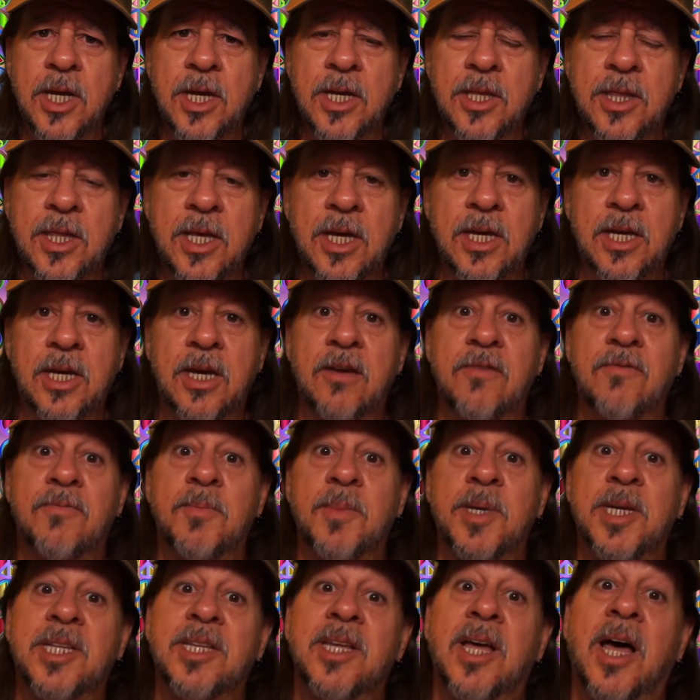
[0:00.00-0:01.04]
and they gave
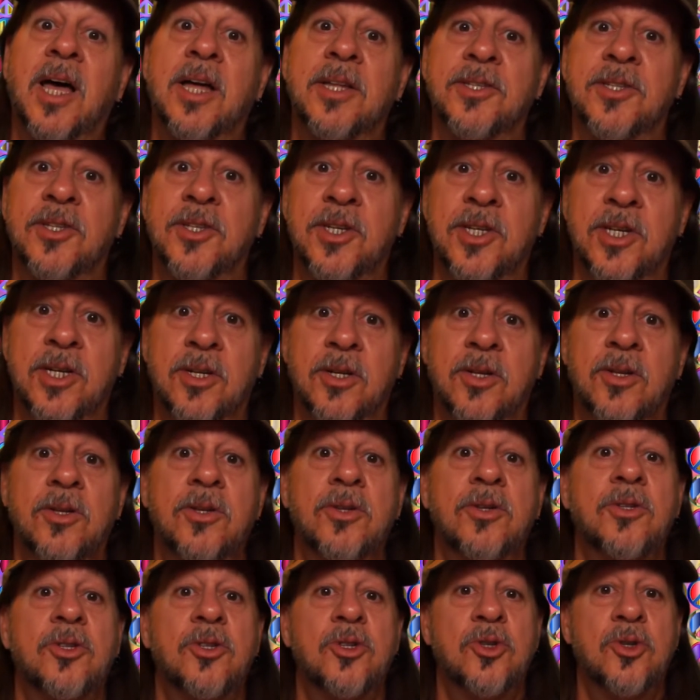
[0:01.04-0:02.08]
me until
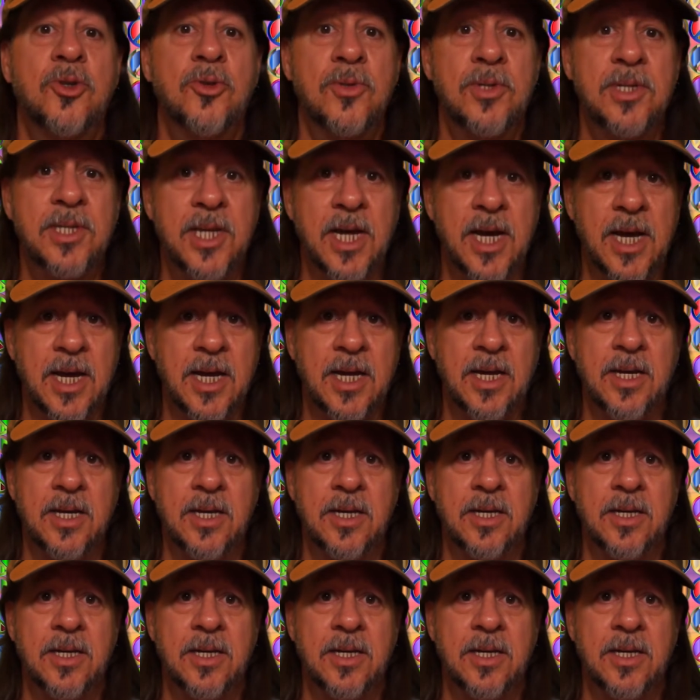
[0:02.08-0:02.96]
today